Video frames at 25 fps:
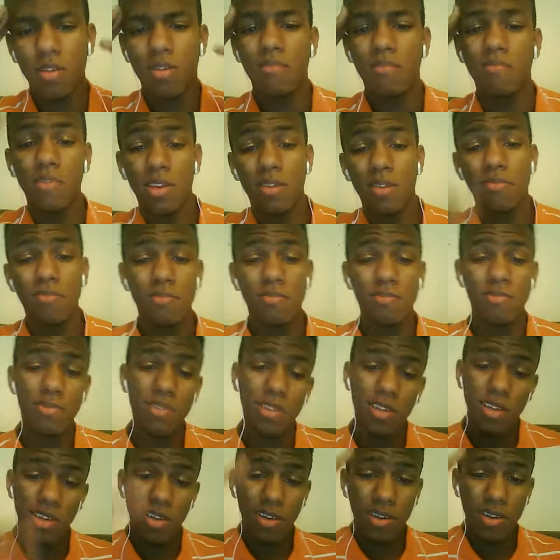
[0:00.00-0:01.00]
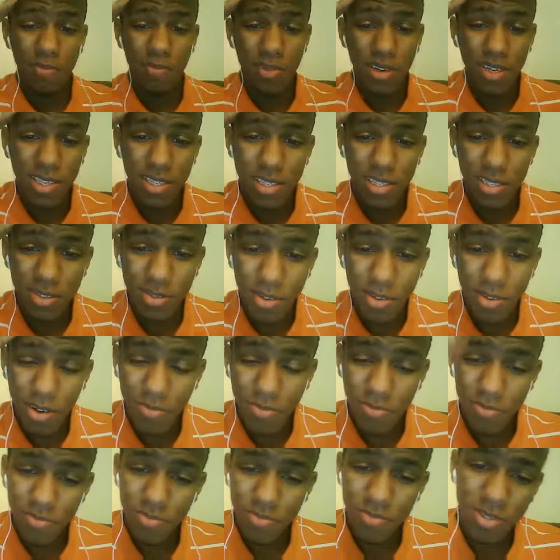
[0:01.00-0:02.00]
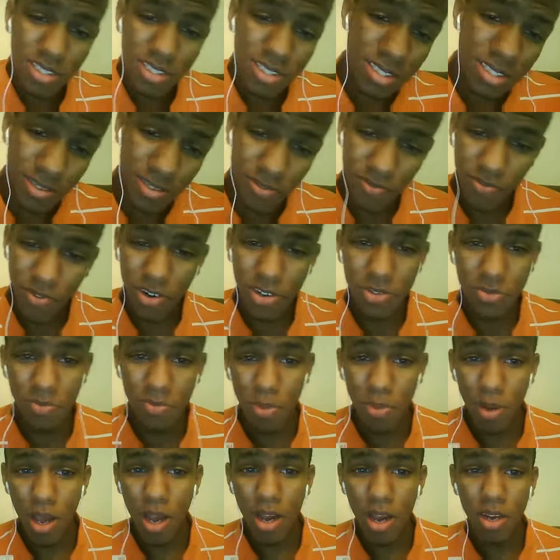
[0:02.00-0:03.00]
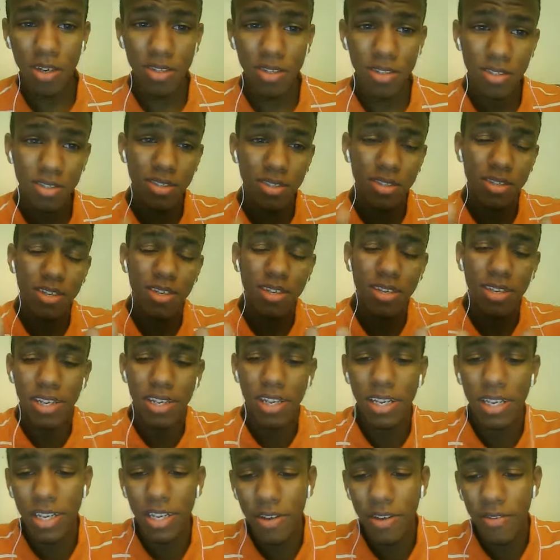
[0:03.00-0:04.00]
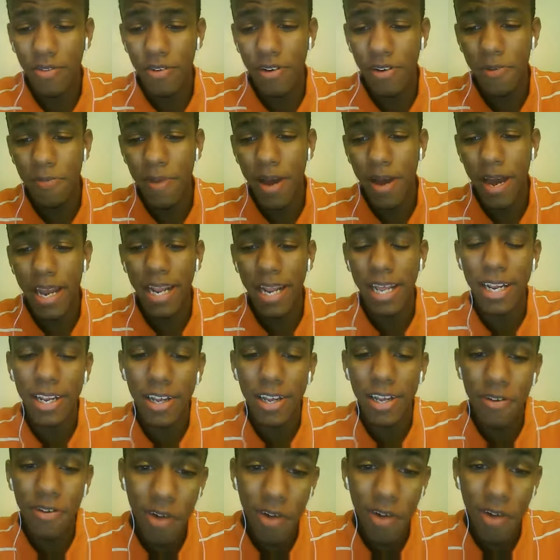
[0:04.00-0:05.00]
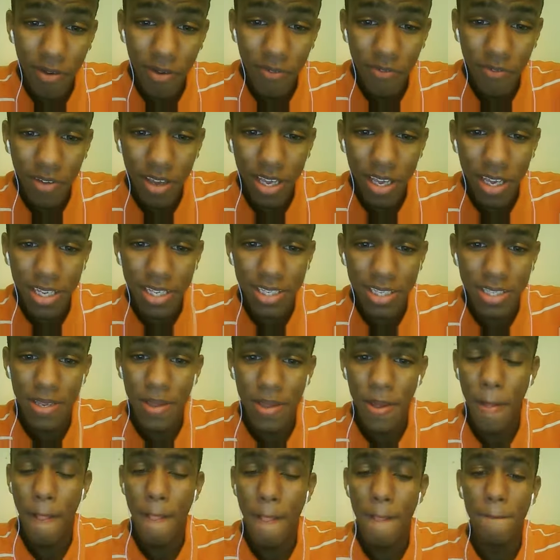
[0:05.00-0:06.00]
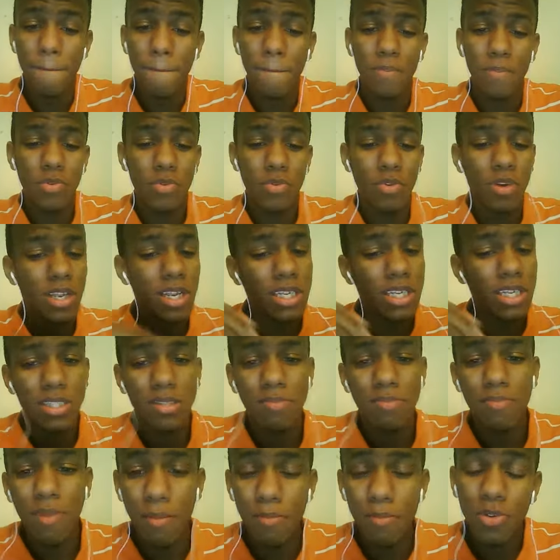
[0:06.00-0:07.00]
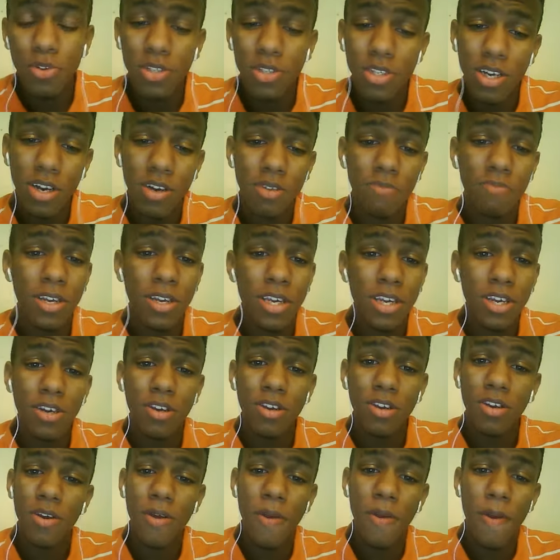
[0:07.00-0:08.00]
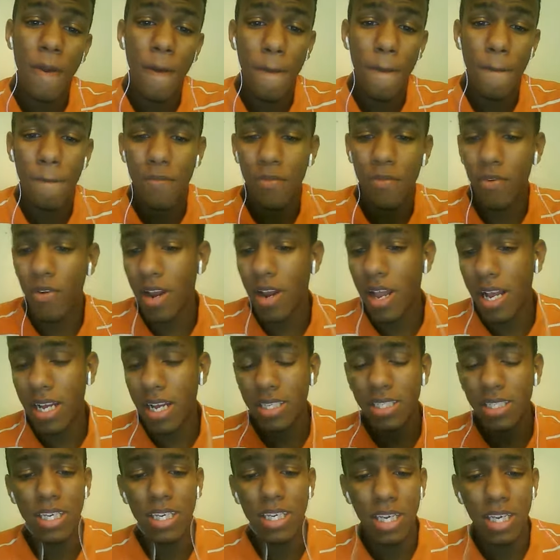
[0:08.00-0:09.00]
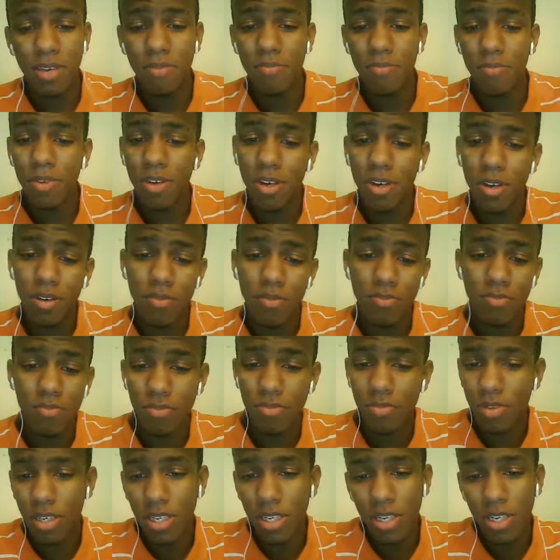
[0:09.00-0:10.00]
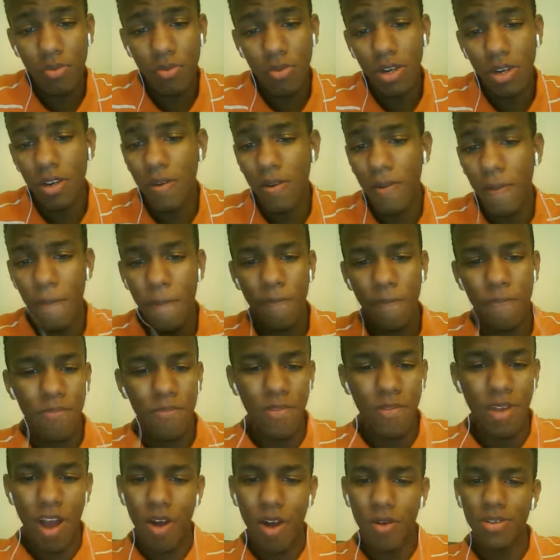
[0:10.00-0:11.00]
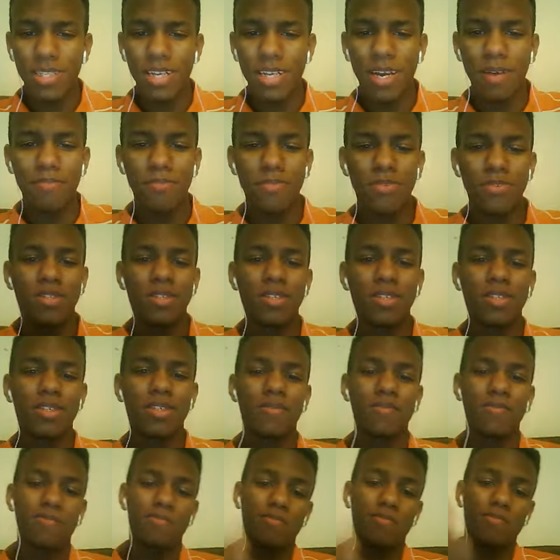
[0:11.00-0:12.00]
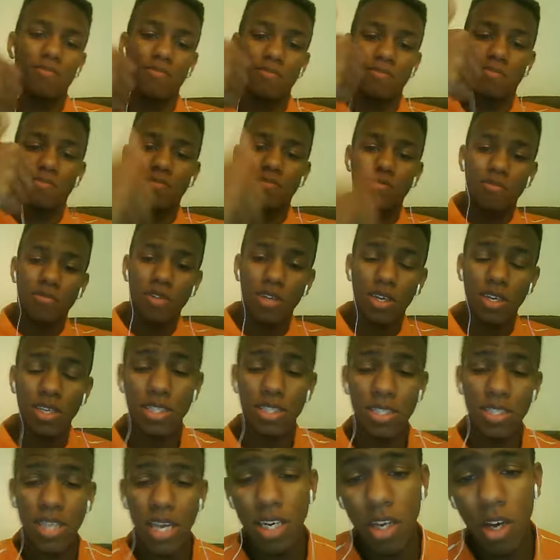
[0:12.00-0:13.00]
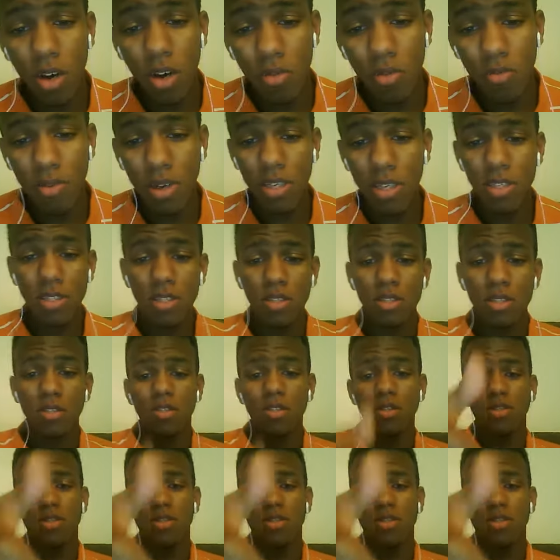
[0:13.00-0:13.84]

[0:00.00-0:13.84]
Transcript: You hear me? But, you know, this is the first vlog. I love everybody. I love all my fans. You can listen to my music on here. like I said, hit me up anywhere. I always got music. Stay dope, my nigga.